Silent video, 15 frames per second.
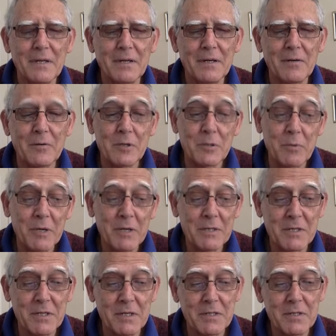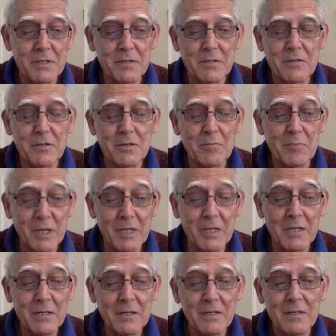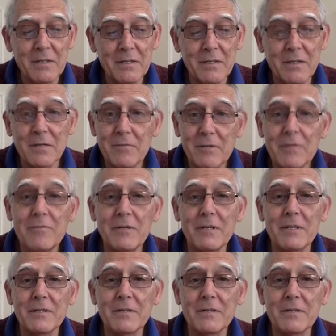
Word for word: Which brings us to the meaning of living